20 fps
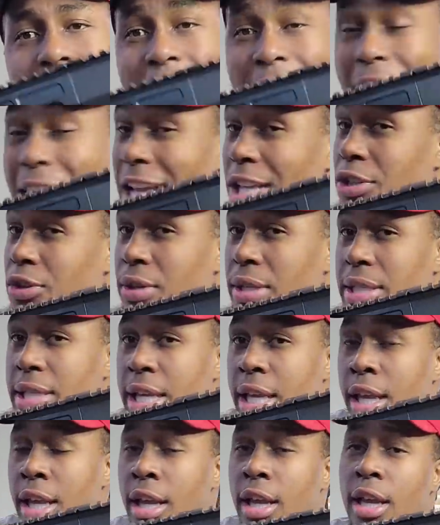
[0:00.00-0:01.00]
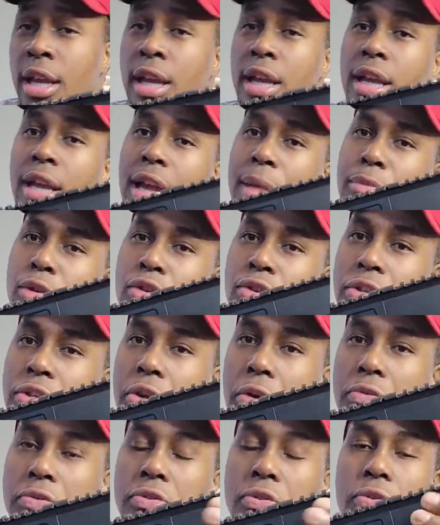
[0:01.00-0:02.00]
As you can see, I'm using
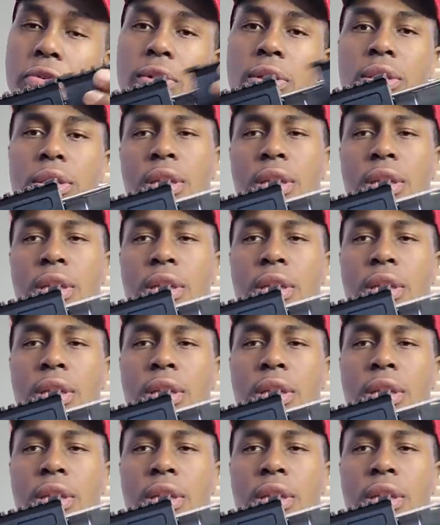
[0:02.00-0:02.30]
no tool.